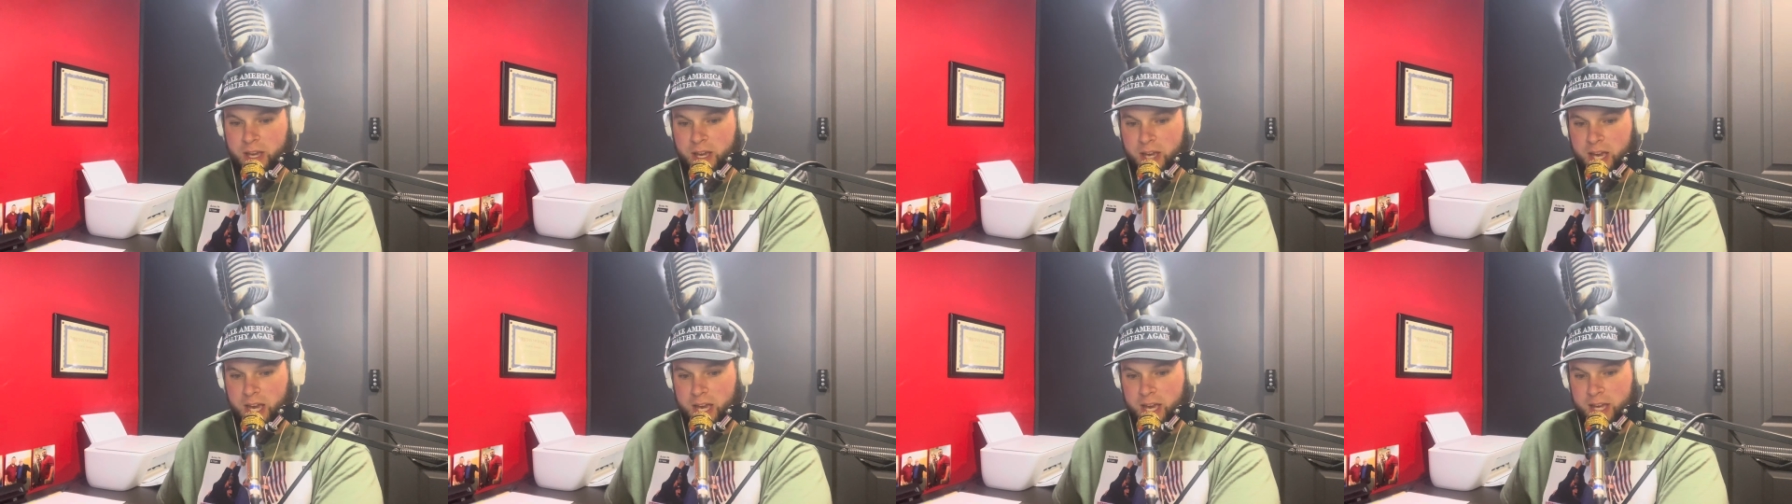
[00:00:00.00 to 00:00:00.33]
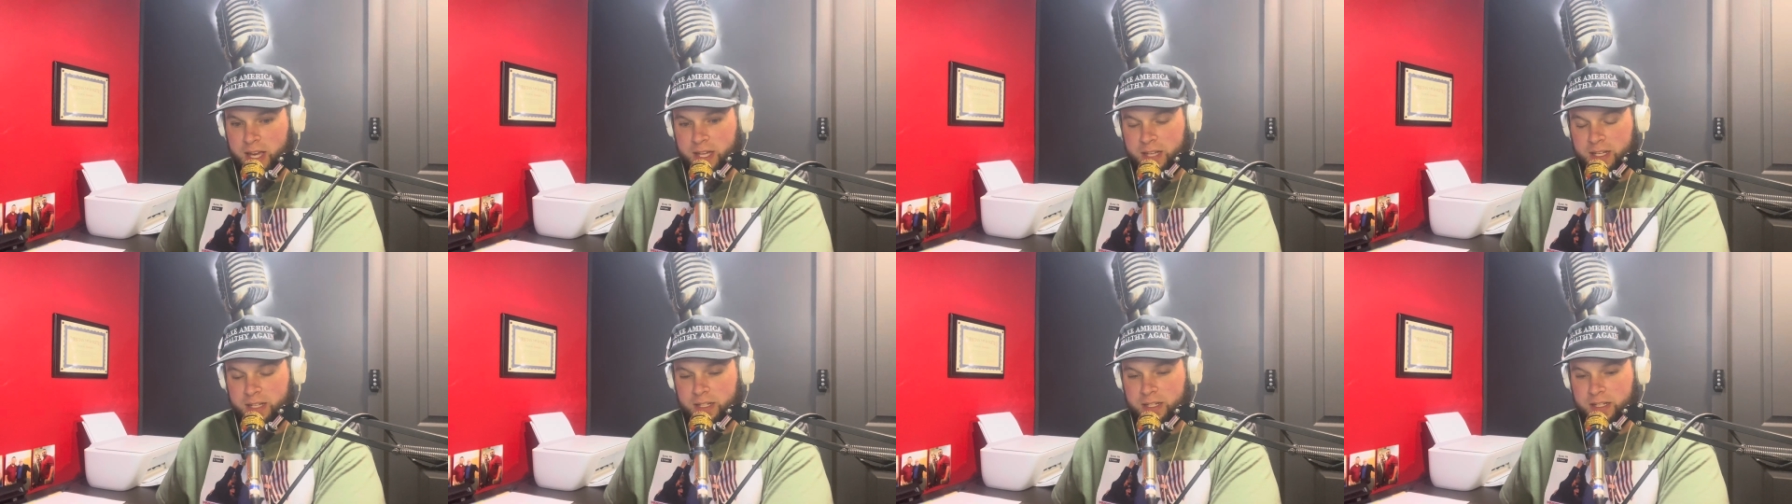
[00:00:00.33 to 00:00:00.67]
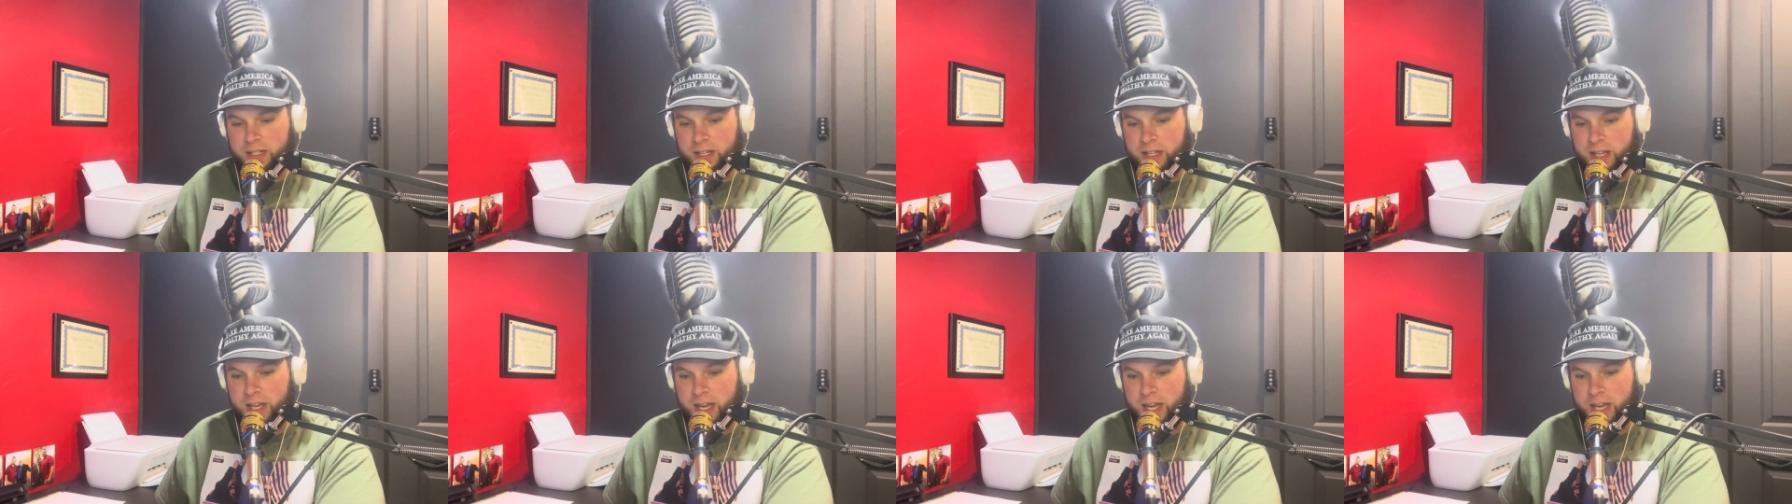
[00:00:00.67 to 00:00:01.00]
and
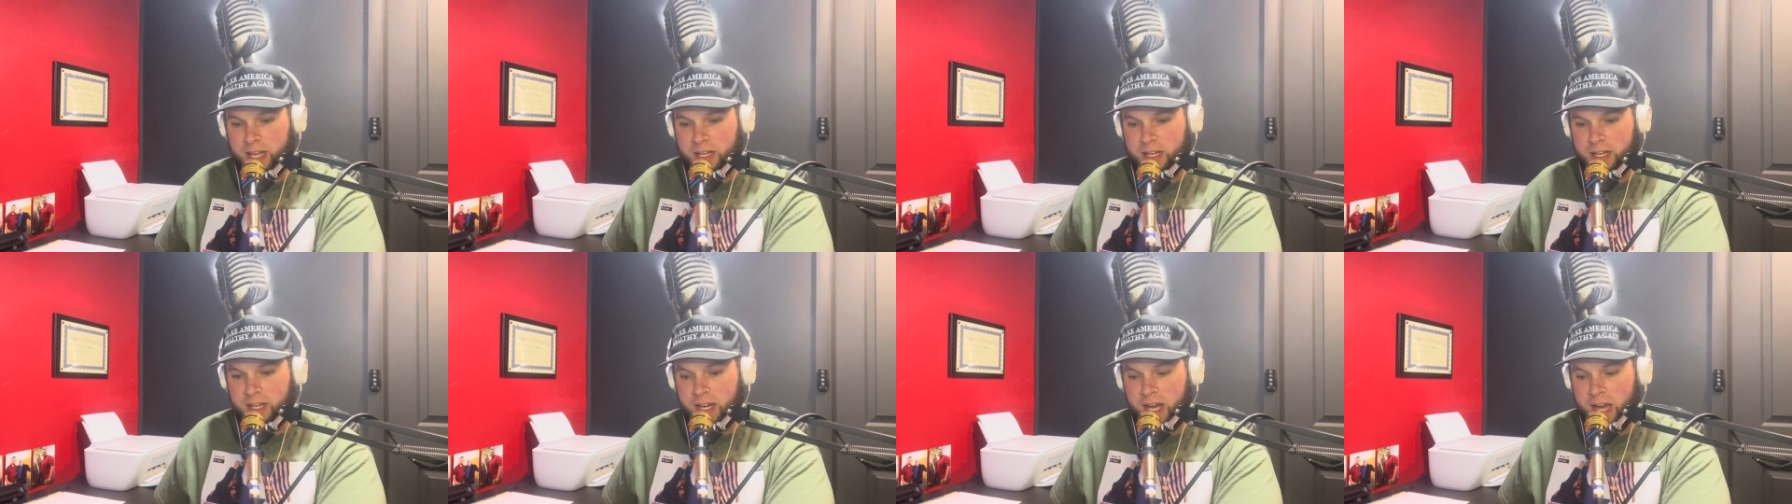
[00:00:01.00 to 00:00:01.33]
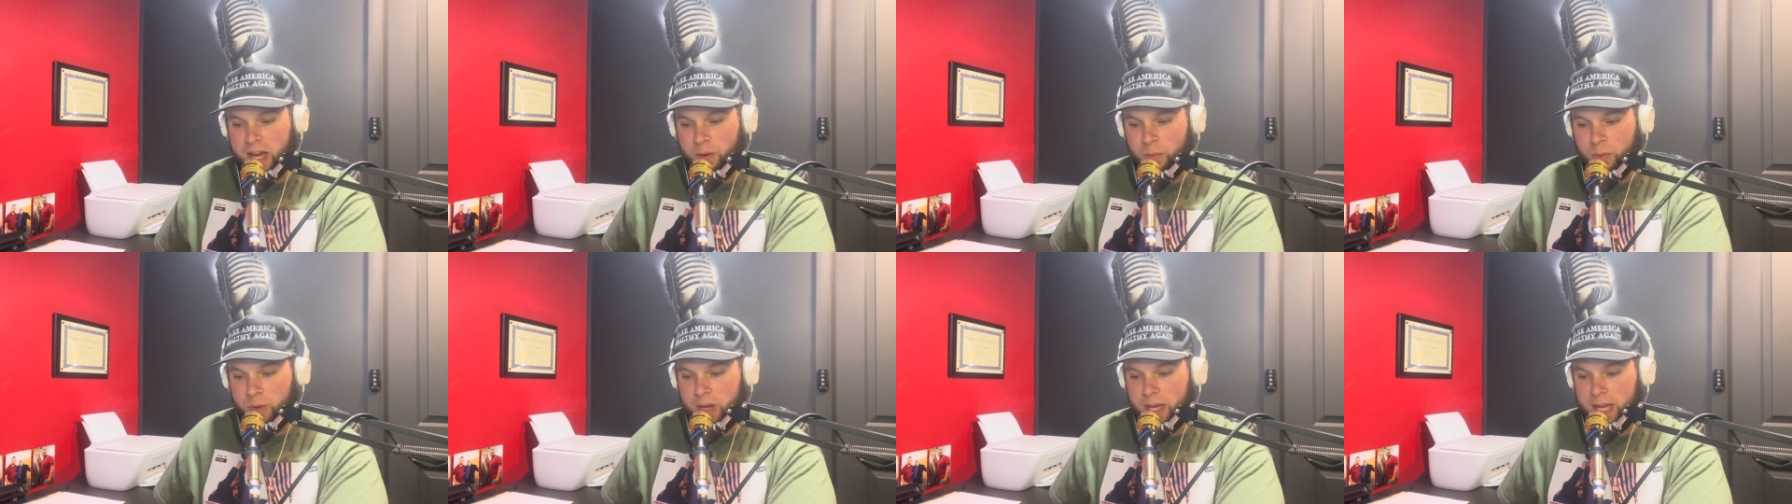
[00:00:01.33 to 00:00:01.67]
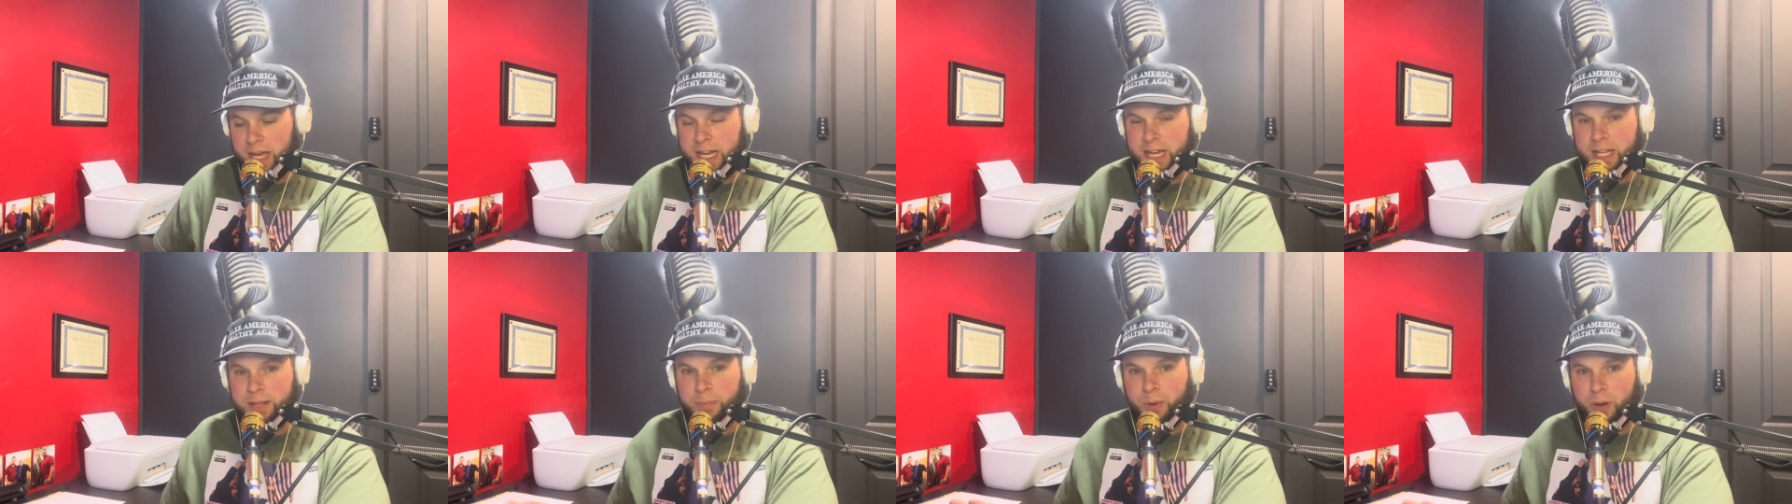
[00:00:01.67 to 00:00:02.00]
and not want
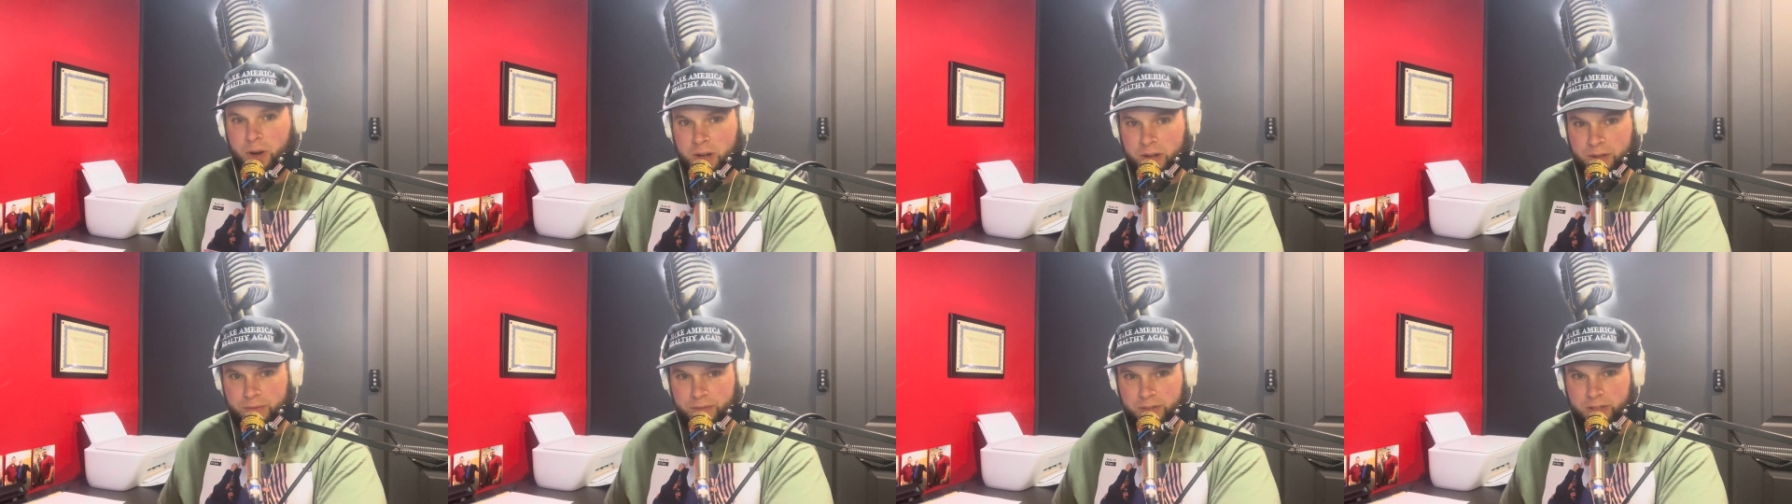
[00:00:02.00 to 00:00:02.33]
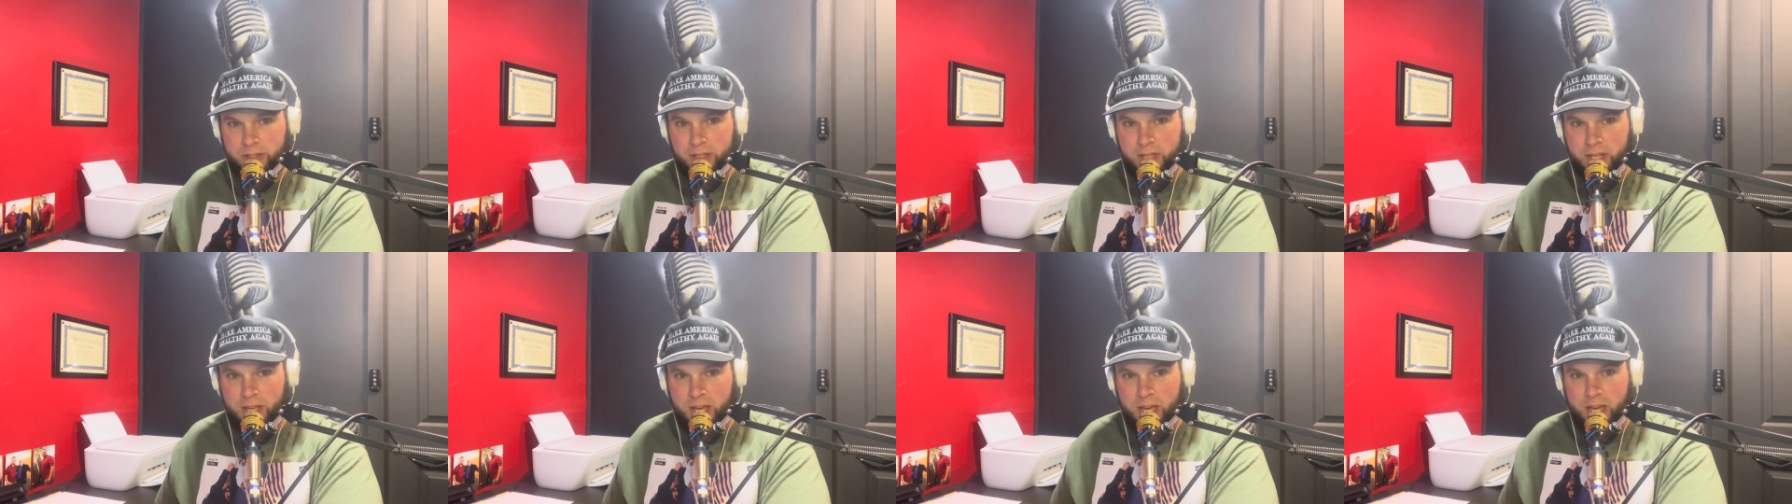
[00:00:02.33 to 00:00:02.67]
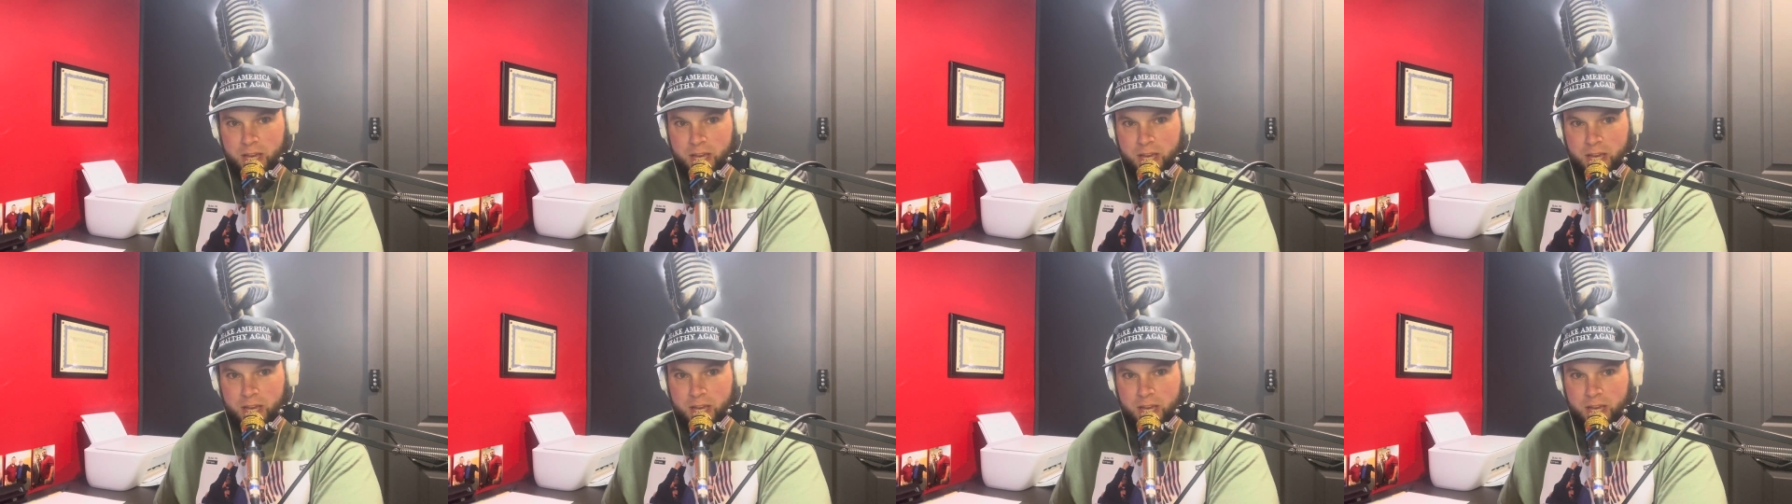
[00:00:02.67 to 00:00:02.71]
any part of it